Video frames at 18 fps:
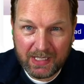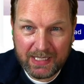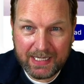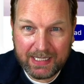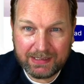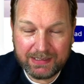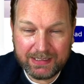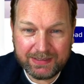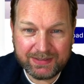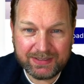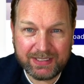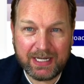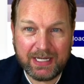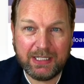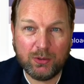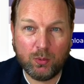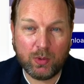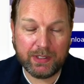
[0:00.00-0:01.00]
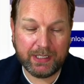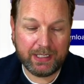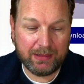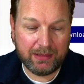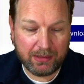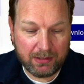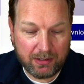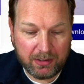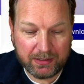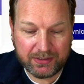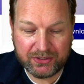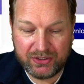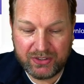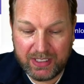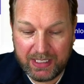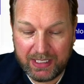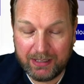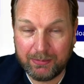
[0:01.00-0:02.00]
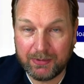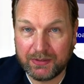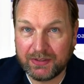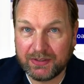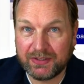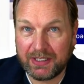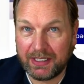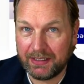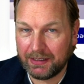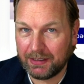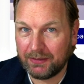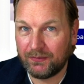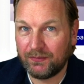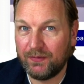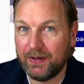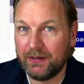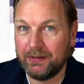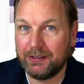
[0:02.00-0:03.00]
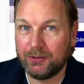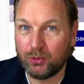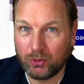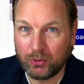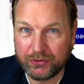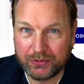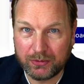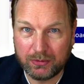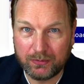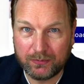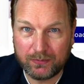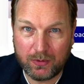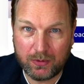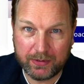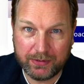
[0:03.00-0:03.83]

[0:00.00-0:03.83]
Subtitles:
And let's say you want to enlarge the images. I got a very cool tool for